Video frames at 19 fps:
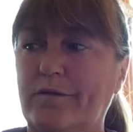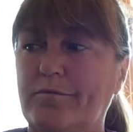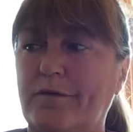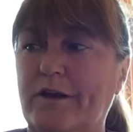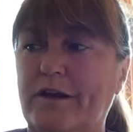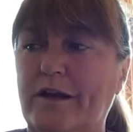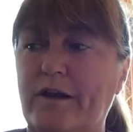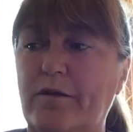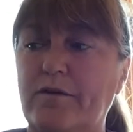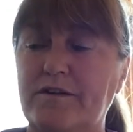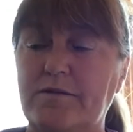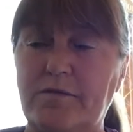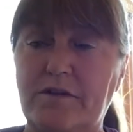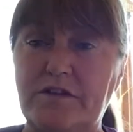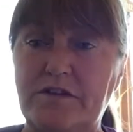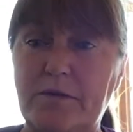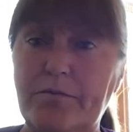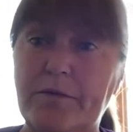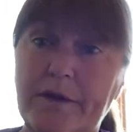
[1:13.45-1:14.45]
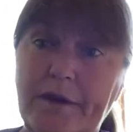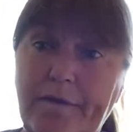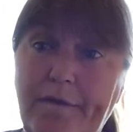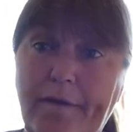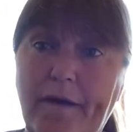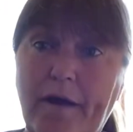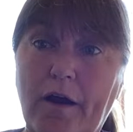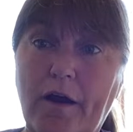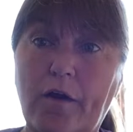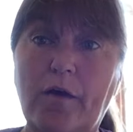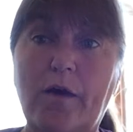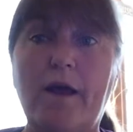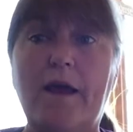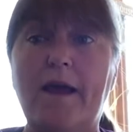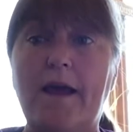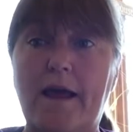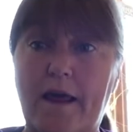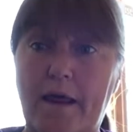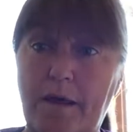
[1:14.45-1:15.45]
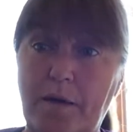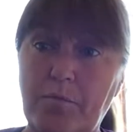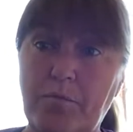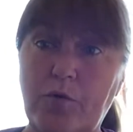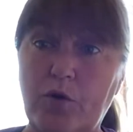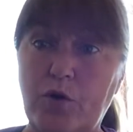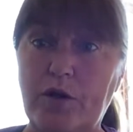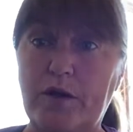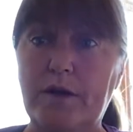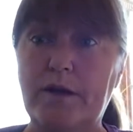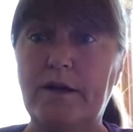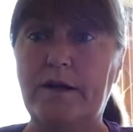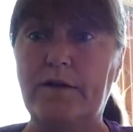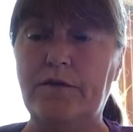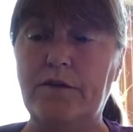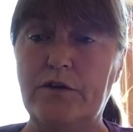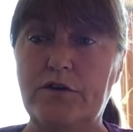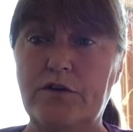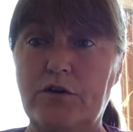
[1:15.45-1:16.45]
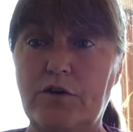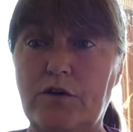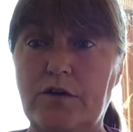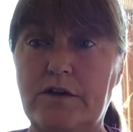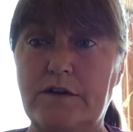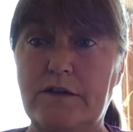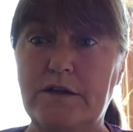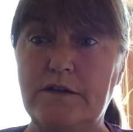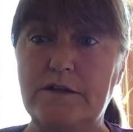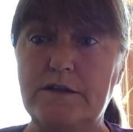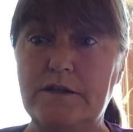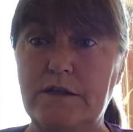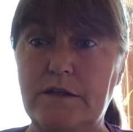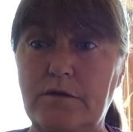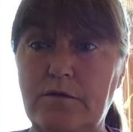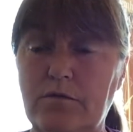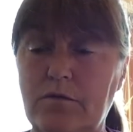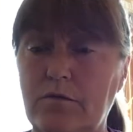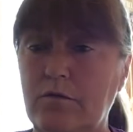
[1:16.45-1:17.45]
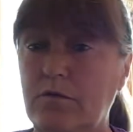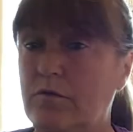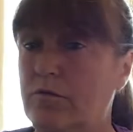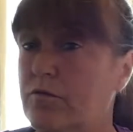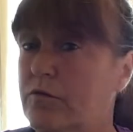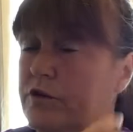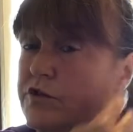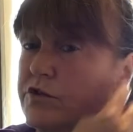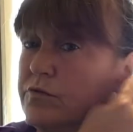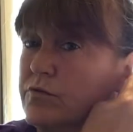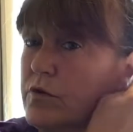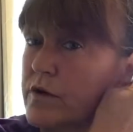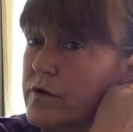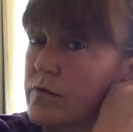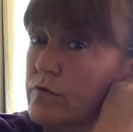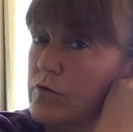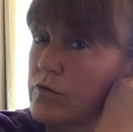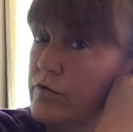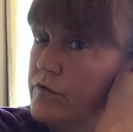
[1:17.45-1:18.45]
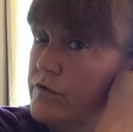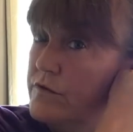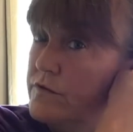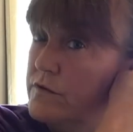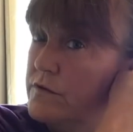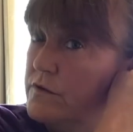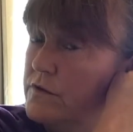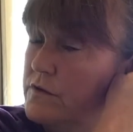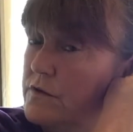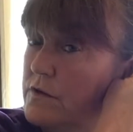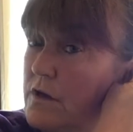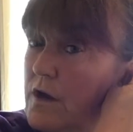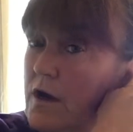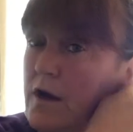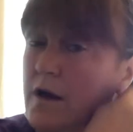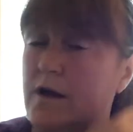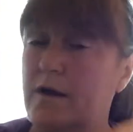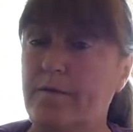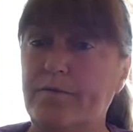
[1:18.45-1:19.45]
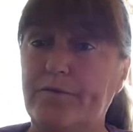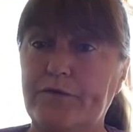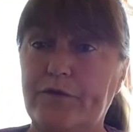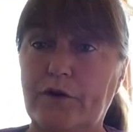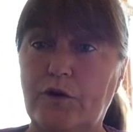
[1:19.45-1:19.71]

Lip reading: But anyways, I'm going to dip it in there and then put it in the dirt and then see which one roots the